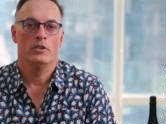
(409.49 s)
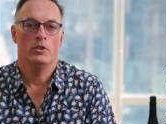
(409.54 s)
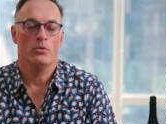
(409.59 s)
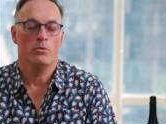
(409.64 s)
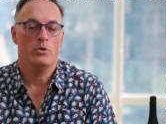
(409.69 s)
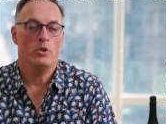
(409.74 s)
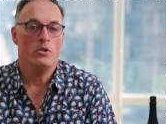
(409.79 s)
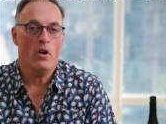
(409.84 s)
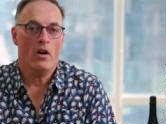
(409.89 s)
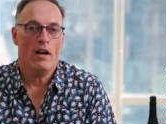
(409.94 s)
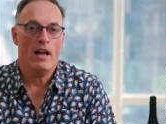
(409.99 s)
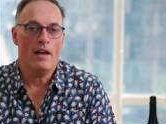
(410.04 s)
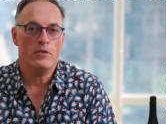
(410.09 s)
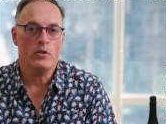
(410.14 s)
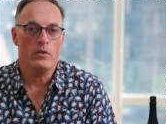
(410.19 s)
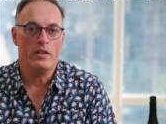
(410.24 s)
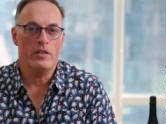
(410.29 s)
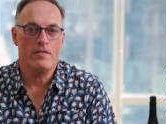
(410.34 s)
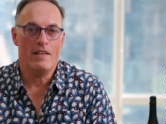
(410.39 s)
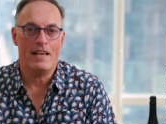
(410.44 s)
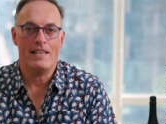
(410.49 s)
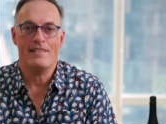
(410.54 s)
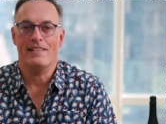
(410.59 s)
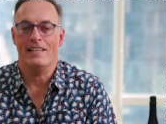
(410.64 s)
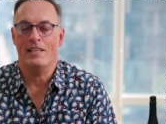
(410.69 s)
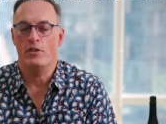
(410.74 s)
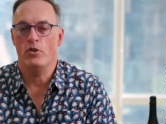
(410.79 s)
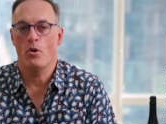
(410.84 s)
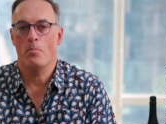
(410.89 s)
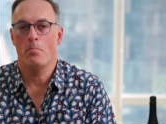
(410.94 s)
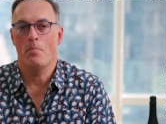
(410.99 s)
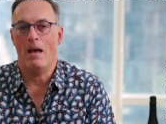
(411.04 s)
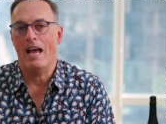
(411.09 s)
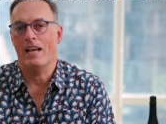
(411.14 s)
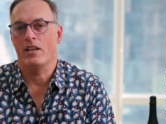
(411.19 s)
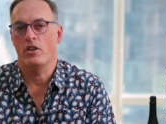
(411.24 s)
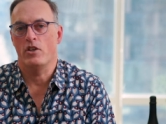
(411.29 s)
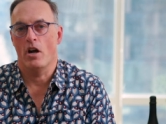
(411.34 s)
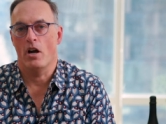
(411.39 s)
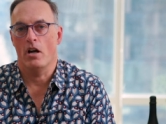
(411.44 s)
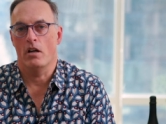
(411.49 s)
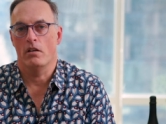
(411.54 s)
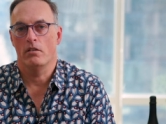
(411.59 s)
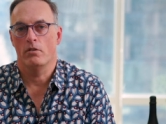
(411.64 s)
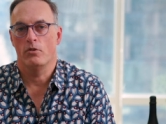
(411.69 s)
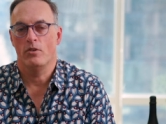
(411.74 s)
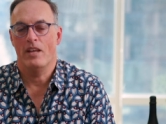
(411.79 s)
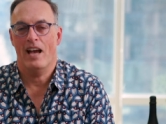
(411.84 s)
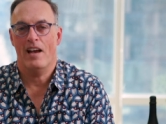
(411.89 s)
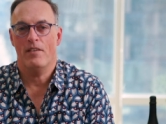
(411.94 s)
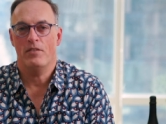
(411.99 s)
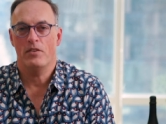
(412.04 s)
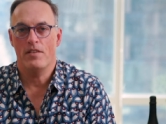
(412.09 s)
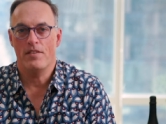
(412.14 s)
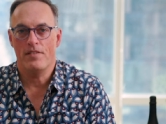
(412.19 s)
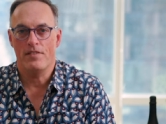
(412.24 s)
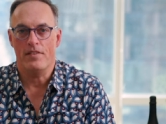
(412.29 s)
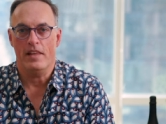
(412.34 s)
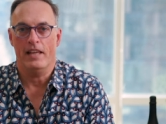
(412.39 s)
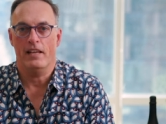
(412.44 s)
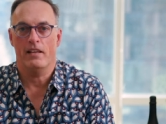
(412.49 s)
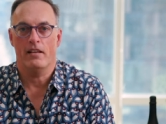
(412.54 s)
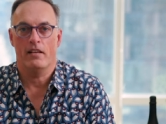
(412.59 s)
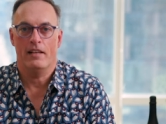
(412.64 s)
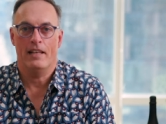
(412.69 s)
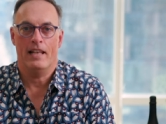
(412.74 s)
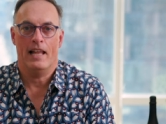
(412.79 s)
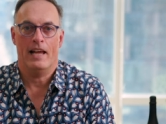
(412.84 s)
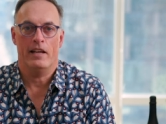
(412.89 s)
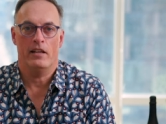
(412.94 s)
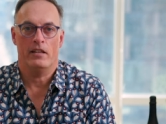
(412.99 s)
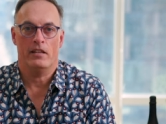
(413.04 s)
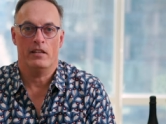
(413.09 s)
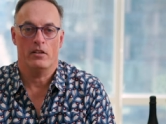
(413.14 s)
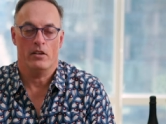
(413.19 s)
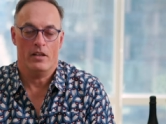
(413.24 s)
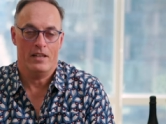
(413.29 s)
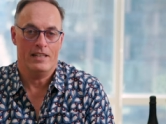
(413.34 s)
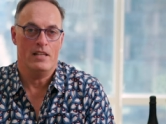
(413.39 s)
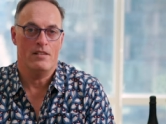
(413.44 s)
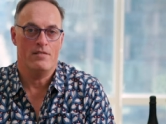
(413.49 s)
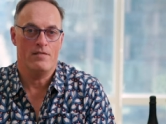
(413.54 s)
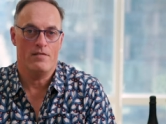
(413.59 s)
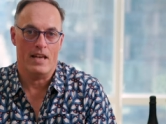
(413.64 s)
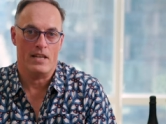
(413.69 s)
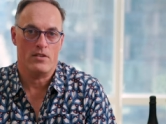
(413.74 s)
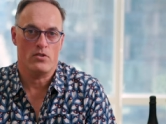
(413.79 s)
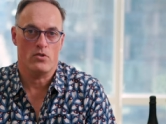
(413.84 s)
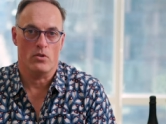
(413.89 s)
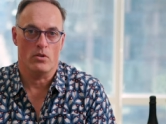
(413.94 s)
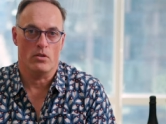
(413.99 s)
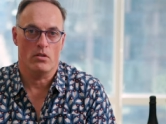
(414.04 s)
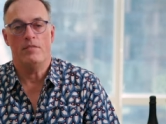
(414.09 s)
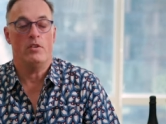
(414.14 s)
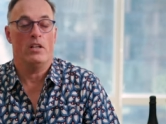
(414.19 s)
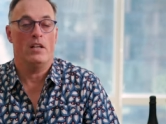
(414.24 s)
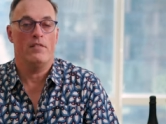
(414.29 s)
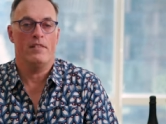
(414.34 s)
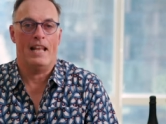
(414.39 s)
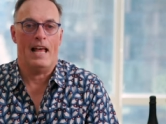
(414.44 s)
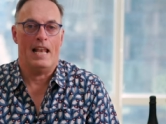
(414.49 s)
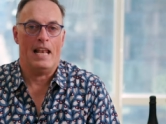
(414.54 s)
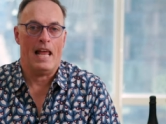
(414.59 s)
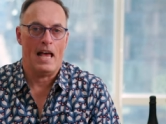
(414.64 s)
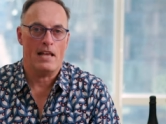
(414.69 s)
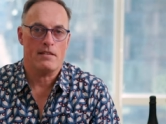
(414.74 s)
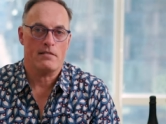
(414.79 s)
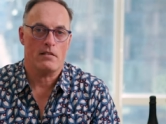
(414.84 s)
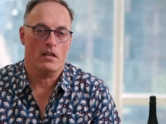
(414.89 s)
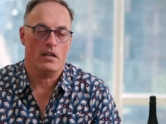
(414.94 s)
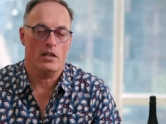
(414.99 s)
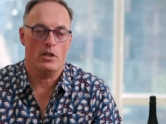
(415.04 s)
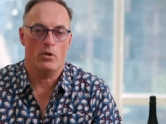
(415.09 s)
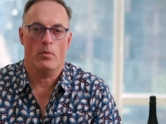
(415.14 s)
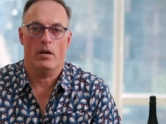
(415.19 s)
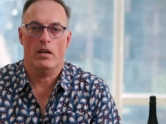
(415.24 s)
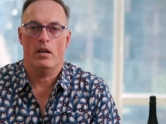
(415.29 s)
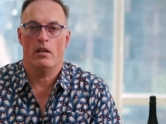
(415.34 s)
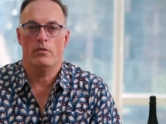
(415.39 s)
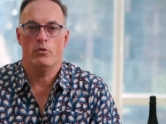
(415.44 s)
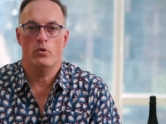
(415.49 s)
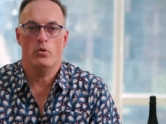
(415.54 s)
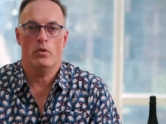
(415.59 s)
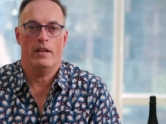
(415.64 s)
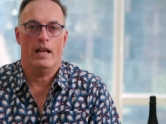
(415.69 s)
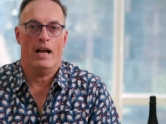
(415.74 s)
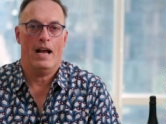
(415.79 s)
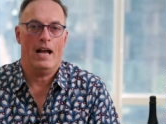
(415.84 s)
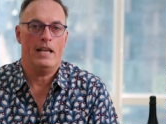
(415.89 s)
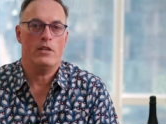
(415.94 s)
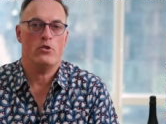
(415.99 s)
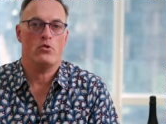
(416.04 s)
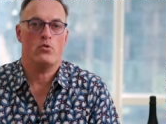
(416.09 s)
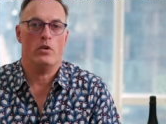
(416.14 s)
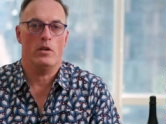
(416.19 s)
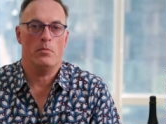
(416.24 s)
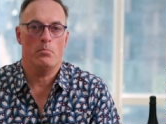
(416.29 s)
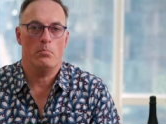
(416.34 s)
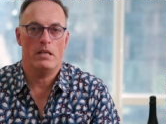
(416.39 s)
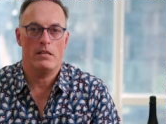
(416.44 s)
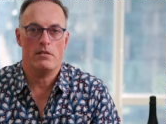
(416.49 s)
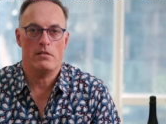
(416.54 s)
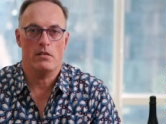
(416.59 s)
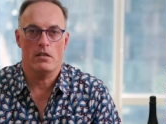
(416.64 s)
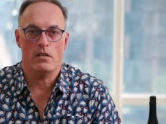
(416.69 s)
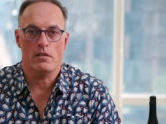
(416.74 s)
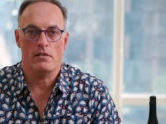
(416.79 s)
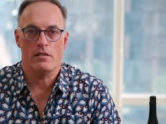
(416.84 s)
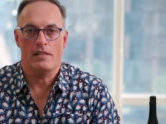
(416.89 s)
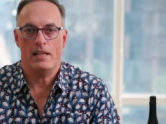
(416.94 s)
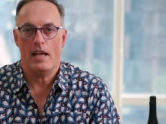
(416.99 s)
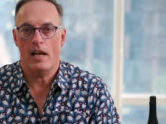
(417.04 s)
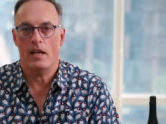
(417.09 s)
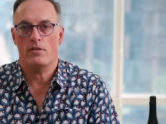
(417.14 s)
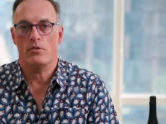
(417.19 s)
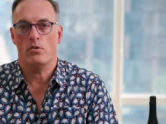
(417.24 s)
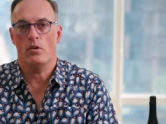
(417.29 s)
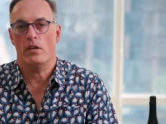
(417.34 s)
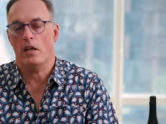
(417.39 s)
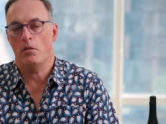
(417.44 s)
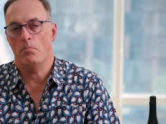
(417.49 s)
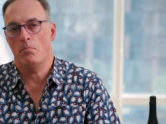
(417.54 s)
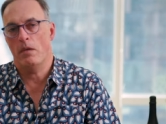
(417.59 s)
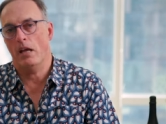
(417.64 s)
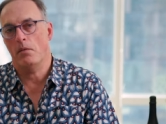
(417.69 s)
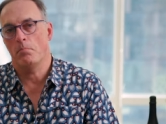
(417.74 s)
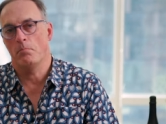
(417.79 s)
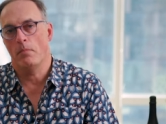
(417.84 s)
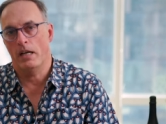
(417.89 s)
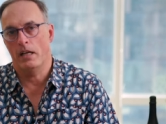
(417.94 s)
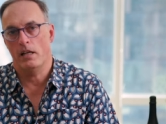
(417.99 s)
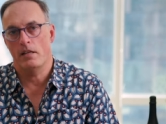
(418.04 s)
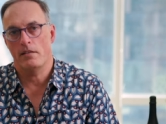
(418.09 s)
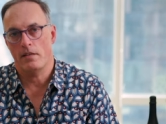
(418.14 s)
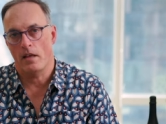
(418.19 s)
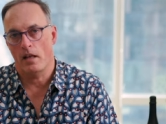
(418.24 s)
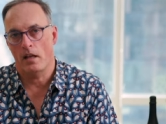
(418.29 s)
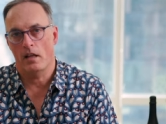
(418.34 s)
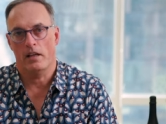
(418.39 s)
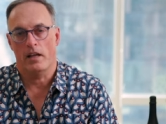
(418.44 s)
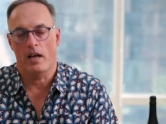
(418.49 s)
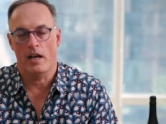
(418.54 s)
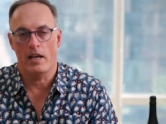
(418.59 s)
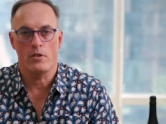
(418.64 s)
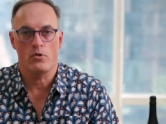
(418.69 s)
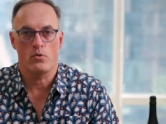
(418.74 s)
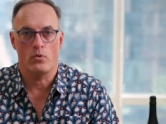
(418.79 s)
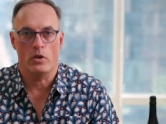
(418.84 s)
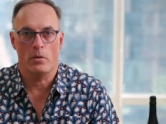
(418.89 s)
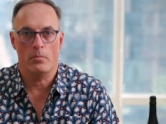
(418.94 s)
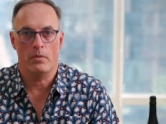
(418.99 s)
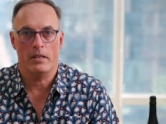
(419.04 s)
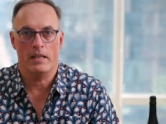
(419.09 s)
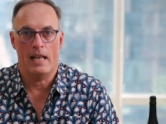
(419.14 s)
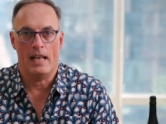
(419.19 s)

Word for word: So you don't have to invest in your backyard. You have to think like an investor. If you live in Alaska, you want to do an ice cream business, yes, you can make money selling ice cream in